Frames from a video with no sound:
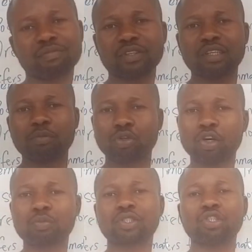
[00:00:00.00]

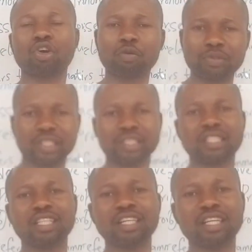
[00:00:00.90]
Becomes the object.
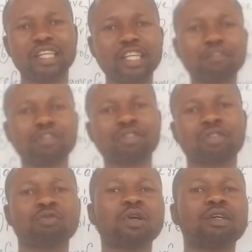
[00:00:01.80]
Even
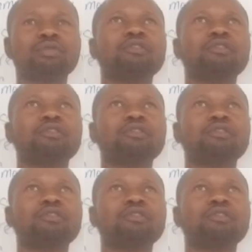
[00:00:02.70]
if